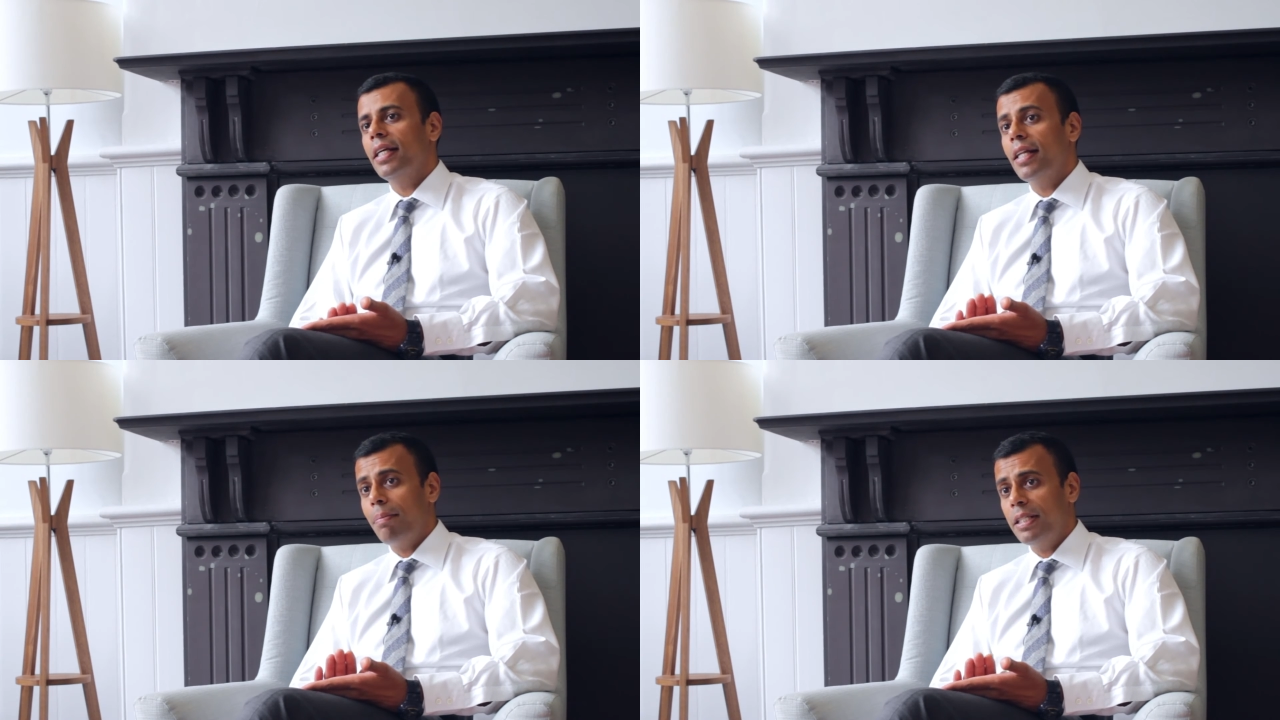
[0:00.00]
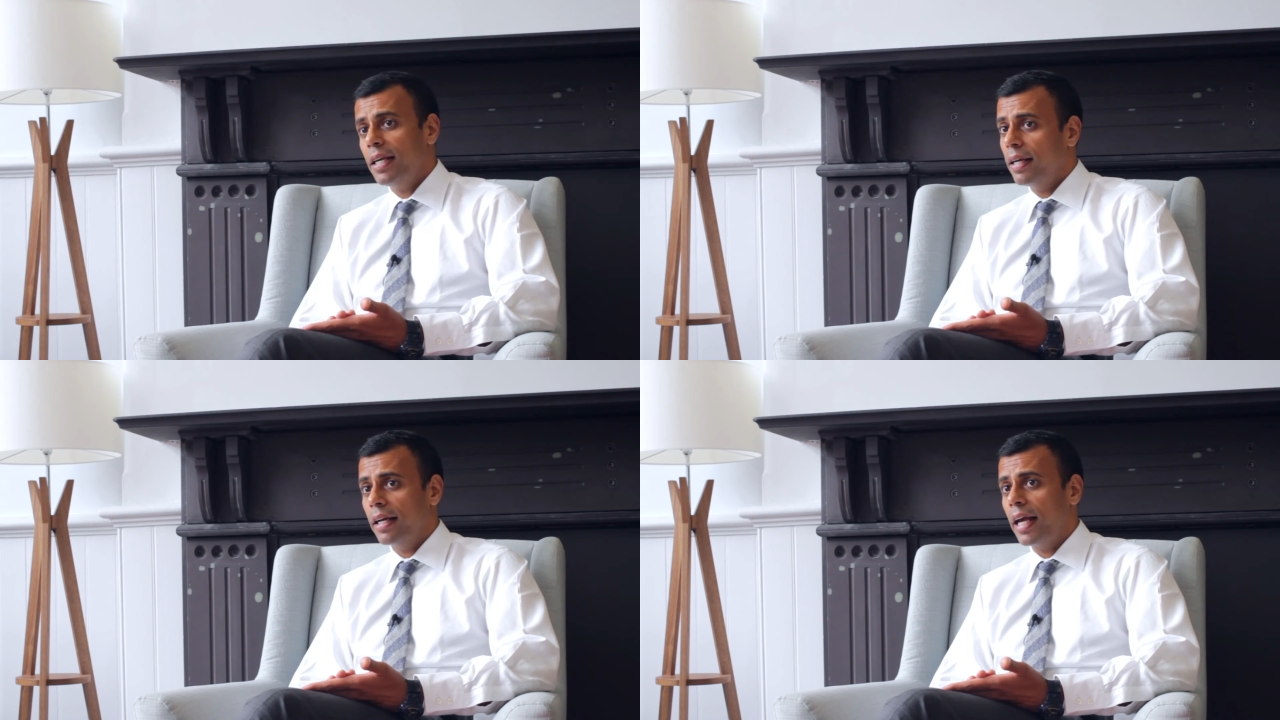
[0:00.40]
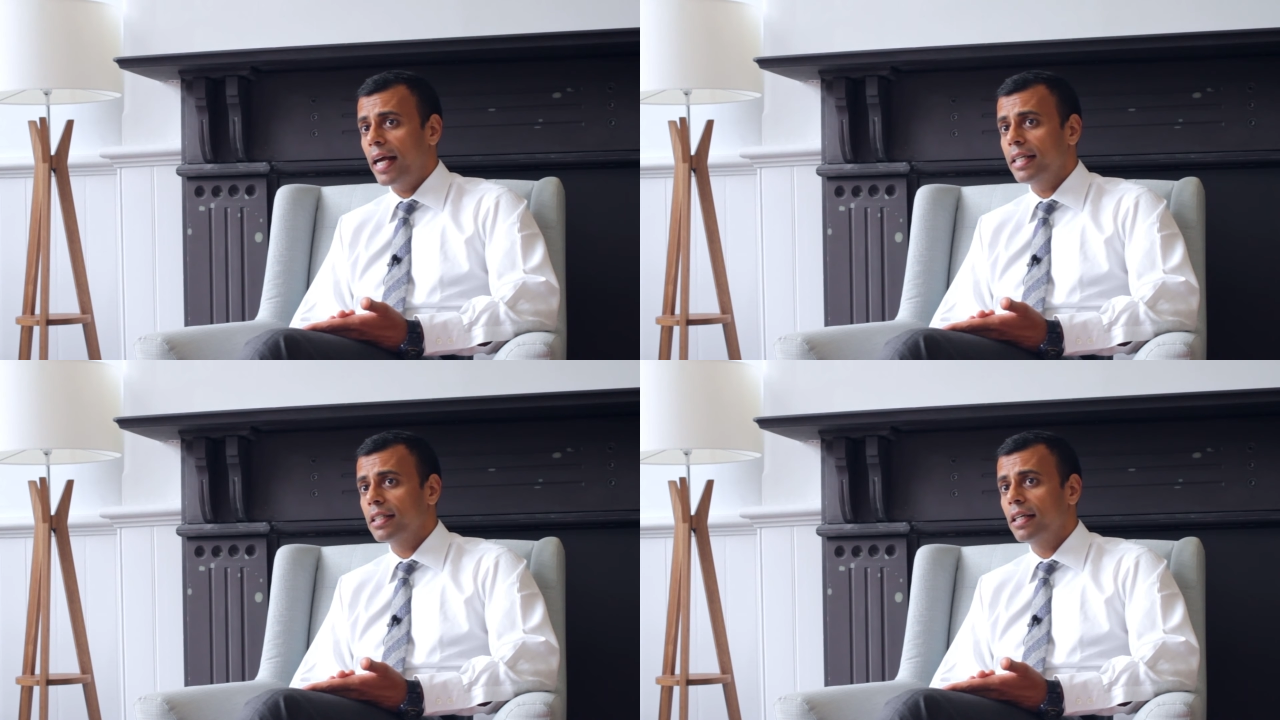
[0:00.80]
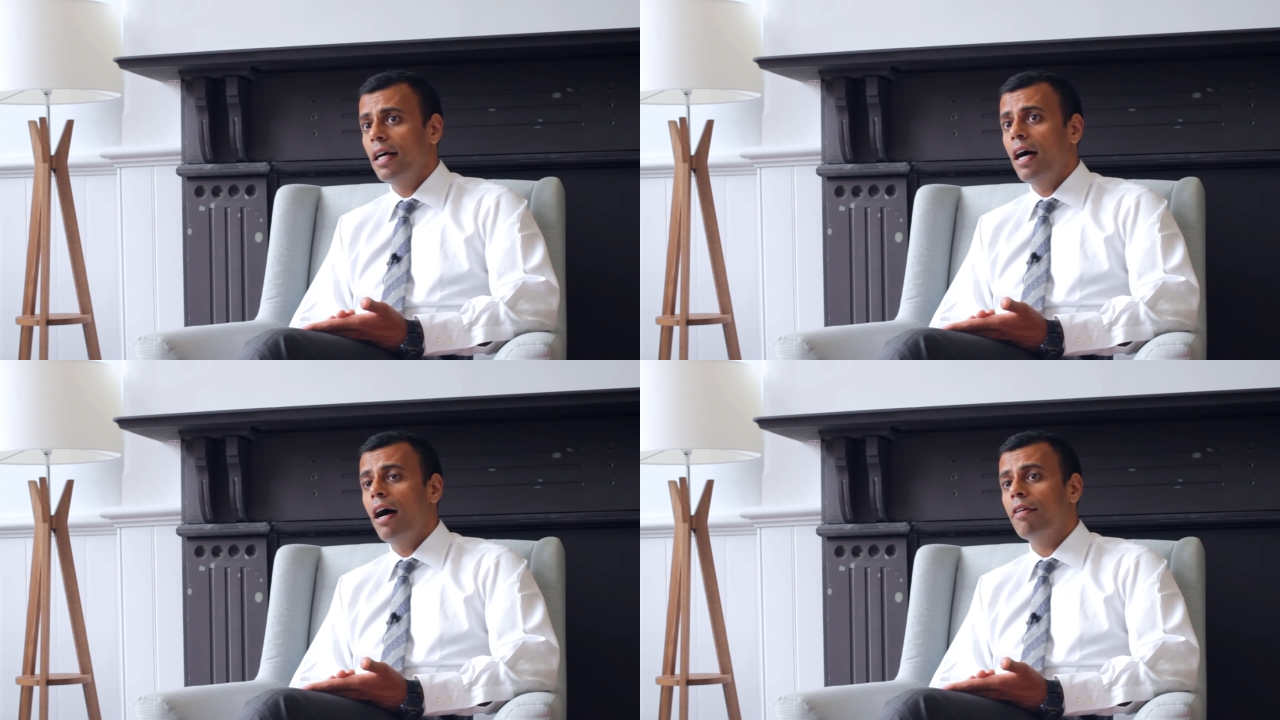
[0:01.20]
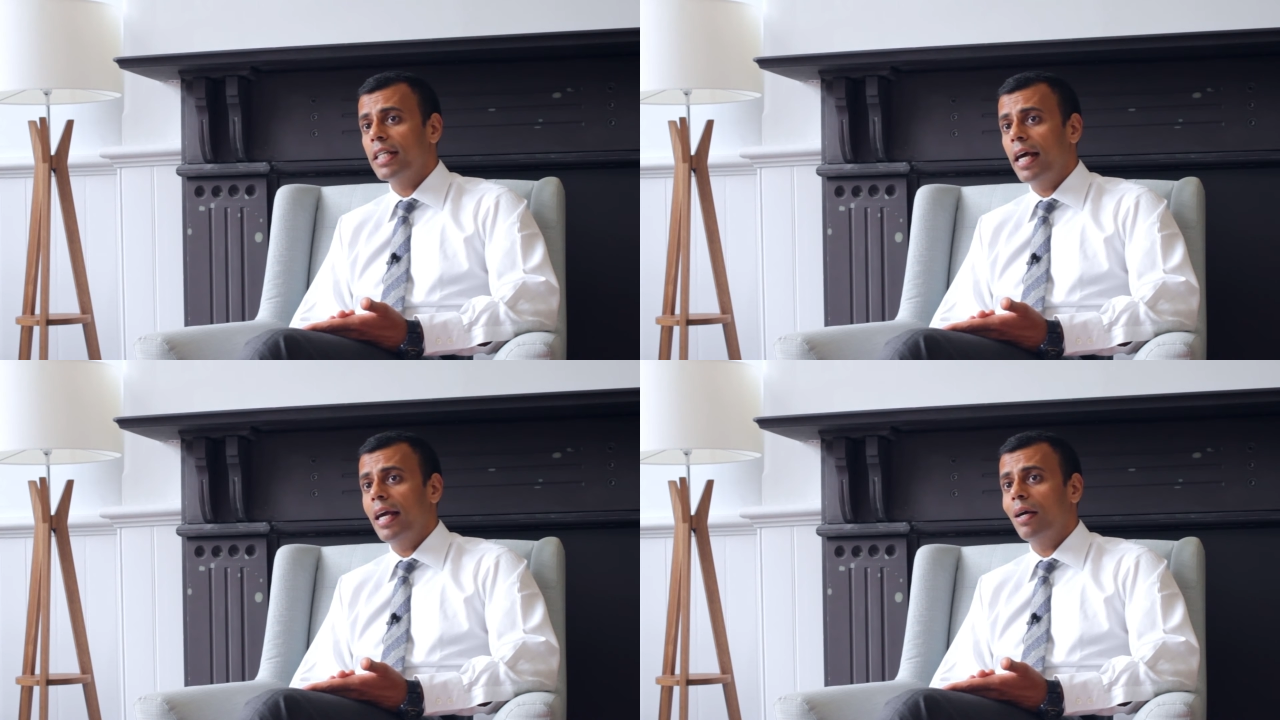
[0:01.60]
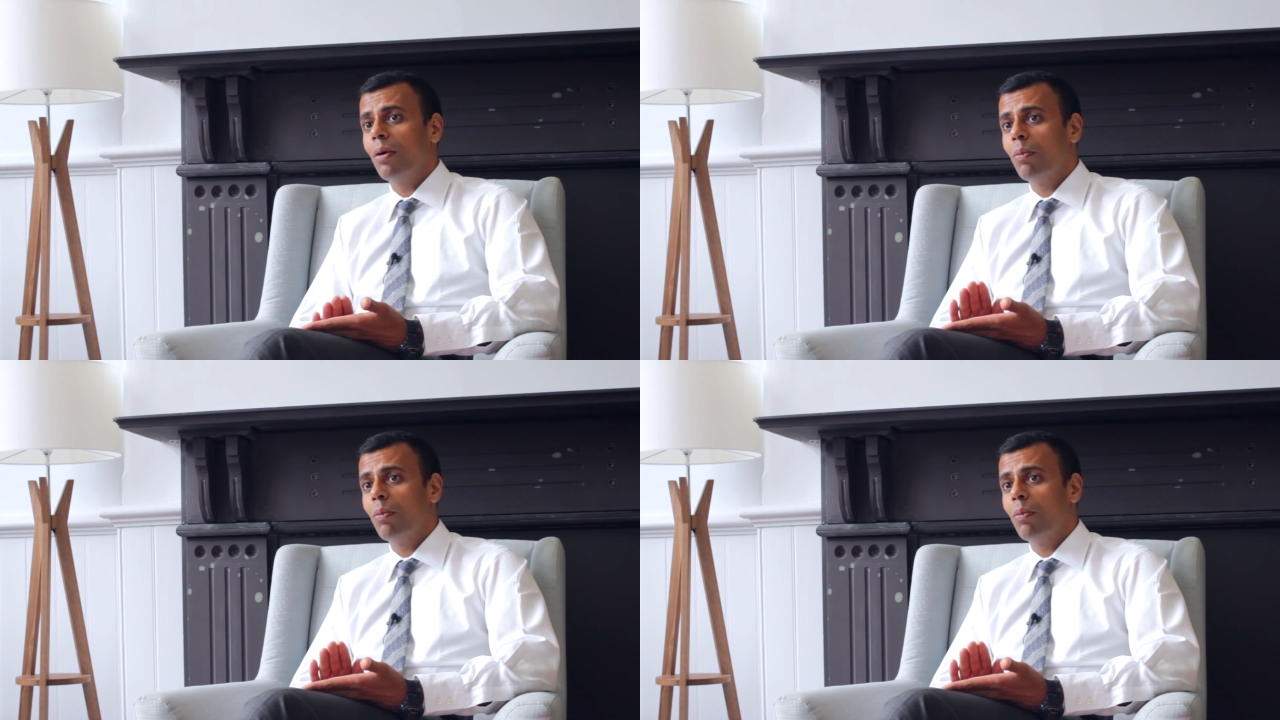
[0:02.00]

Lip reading: in that particular case of saying,